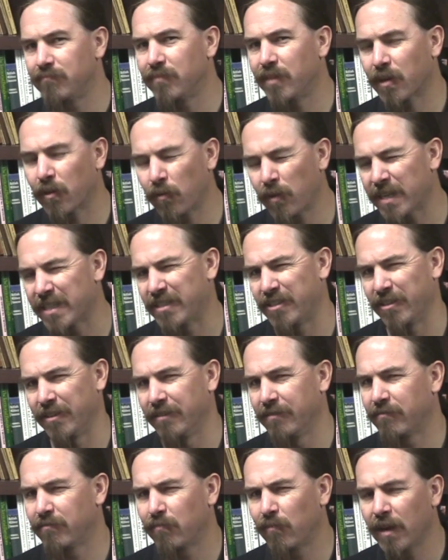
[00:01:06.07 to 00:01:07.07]
the question
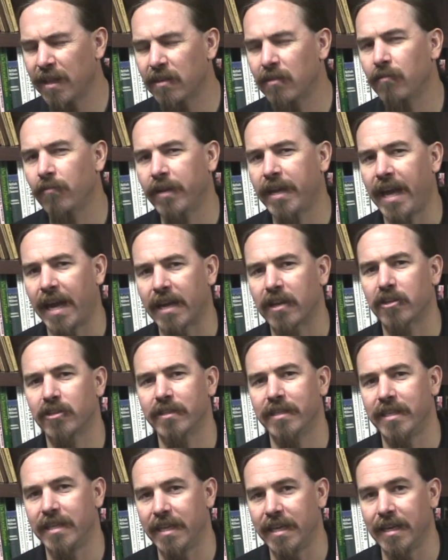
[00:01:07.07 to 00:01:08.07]
of whether we
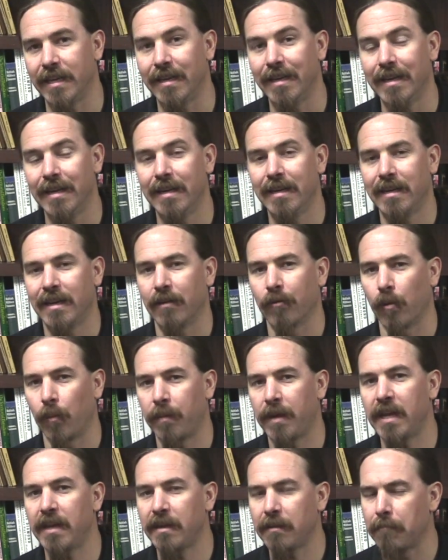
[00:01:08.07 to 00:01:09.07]
actually need a
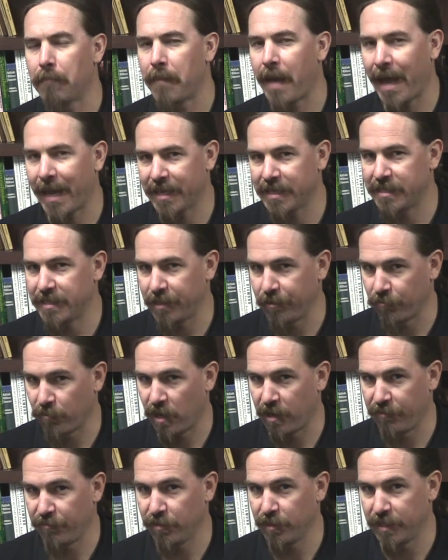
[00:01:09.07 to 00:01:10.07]
repeating magazine
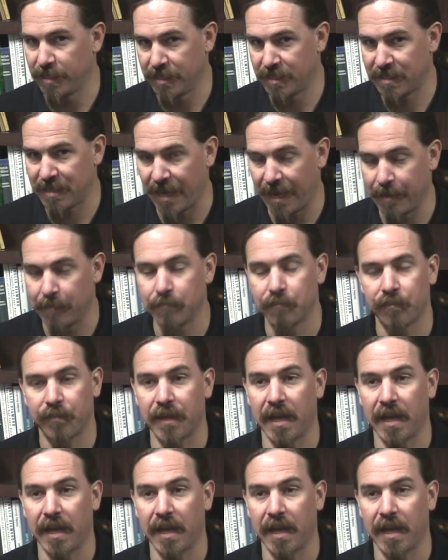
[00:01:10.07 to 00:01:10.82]
rifle instead.